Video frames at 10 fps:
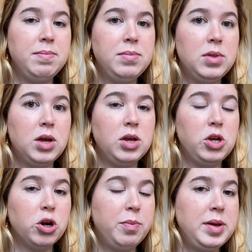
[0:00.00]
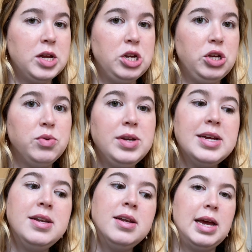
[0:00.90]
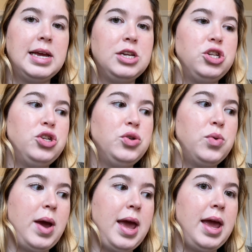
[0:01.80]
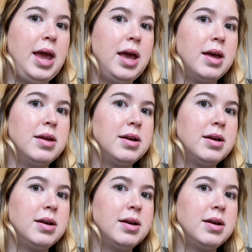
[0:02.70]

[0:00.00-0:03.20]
the European Union into a